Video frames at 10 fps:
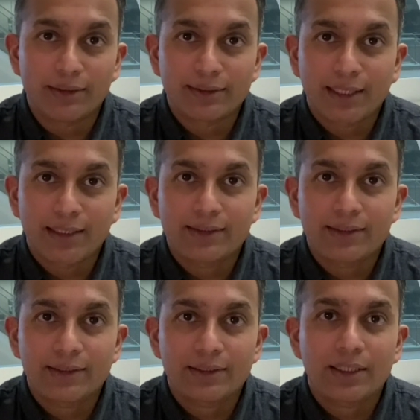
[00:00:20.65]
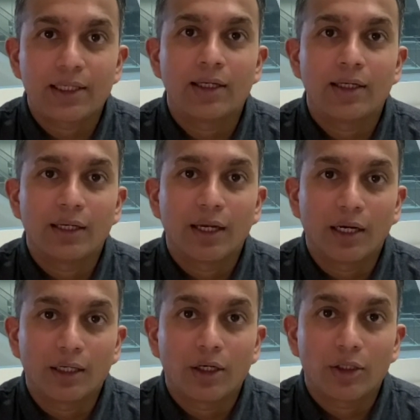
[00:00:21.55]
Sciences
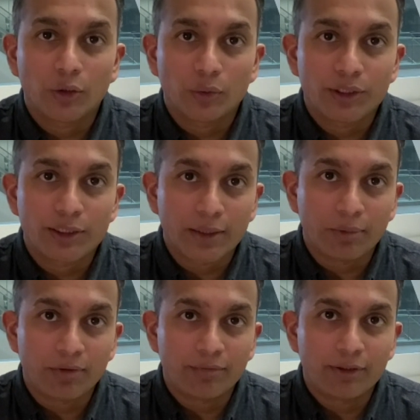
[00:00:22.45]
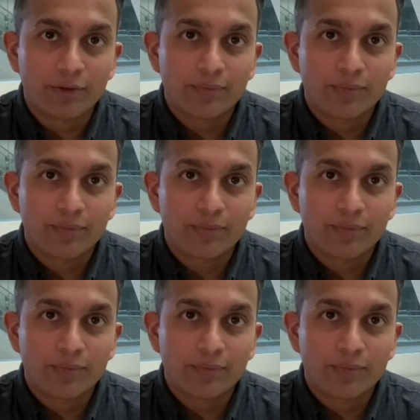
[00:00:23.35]
at University at Buffalo.